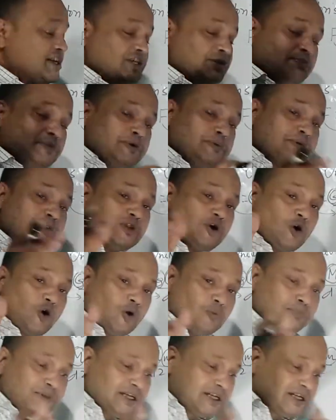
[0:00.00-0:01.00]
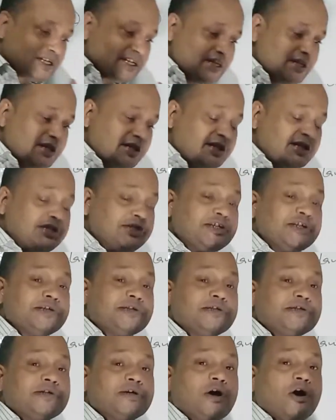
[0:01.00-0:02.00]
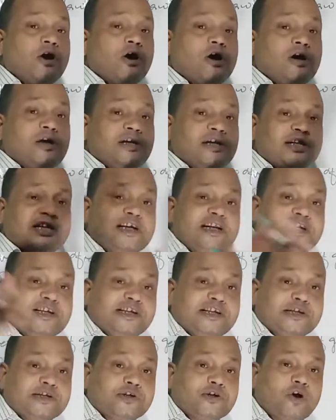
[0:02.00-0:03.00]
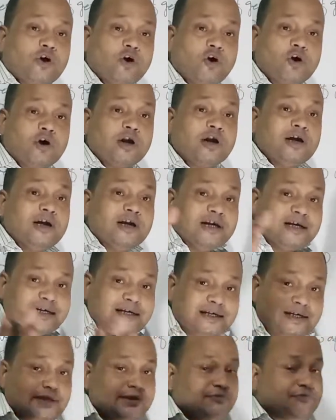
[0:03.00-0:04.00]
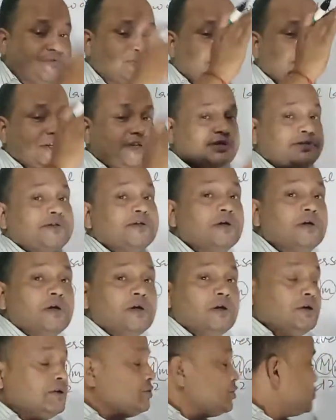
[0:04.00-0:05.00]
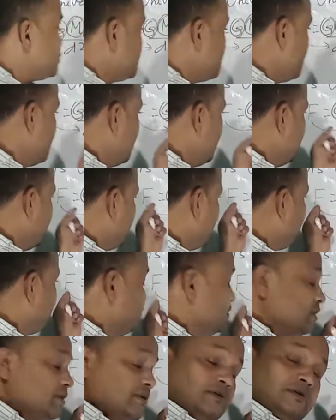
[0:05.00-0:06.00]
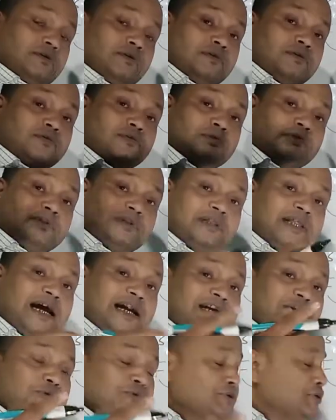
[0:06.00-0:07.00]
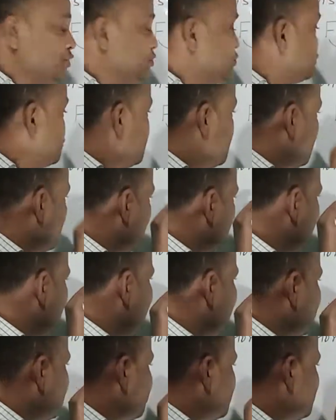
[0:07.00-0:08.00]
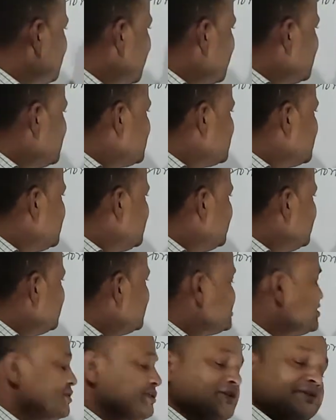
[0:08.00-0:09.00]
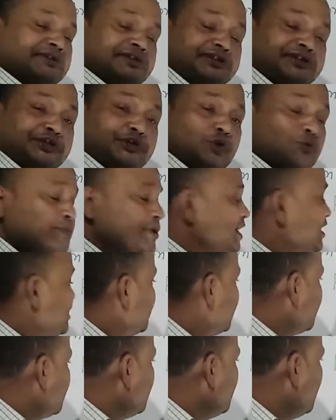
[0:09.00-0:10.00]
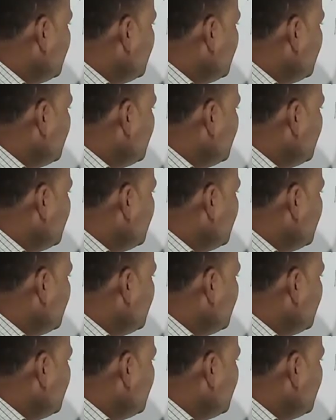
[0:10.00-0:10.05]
between the object increases or decreases? So that you need to know. As you can see, it is in denominator.